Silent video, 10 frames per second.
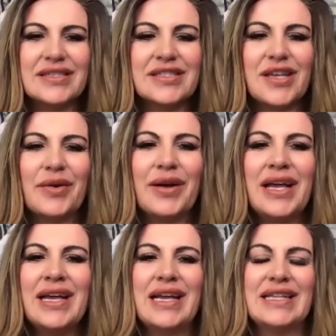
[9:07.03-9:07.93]
And so
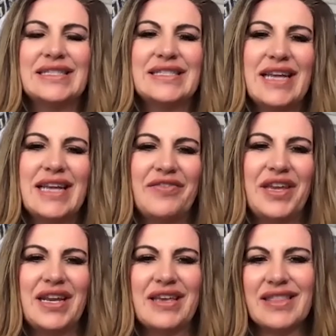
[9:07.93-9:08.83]
instead of
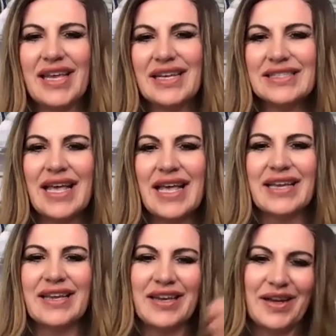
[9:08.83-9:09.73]
eating things
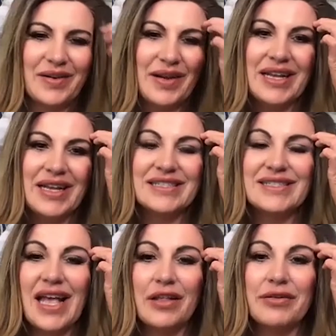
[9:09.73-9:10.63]
like, you know,
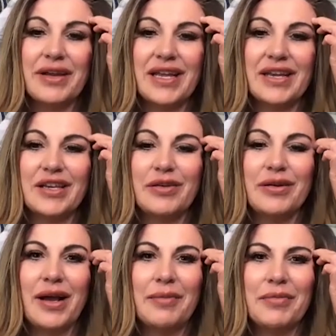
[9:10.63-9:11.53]
celery and
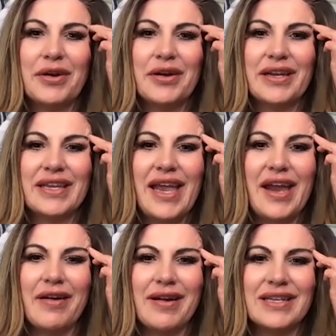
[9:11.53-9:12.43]
cucumber and
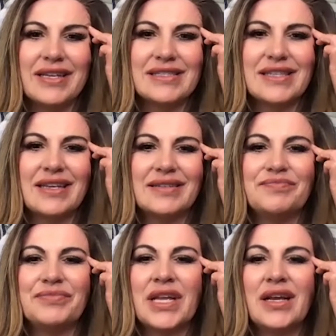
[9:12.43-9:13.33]
carrots
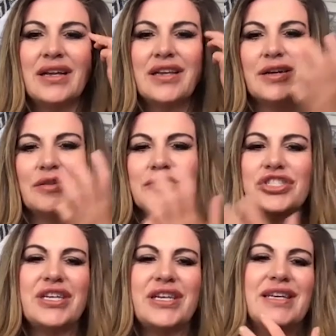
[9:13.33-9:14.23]
and, you know,
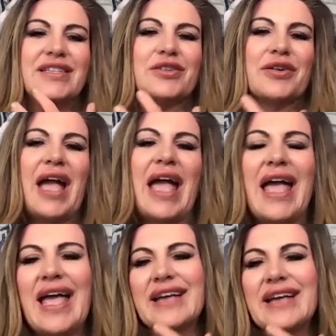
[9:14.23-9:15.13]
cheese or
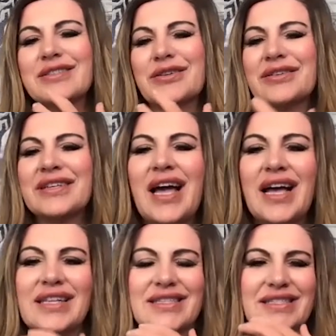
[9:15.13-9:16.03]
eggs or
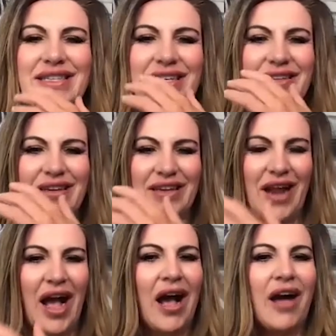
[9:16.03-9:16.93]
nuts and
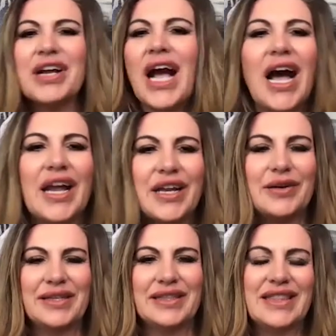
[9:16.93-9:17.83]
you know,
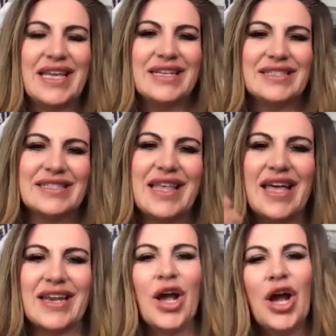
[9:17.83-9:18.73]
avocado and things
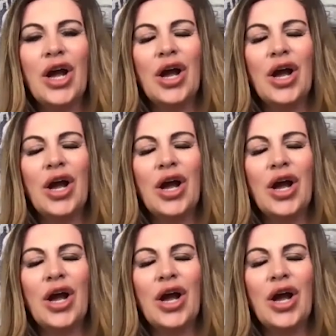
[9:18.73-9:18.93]
that,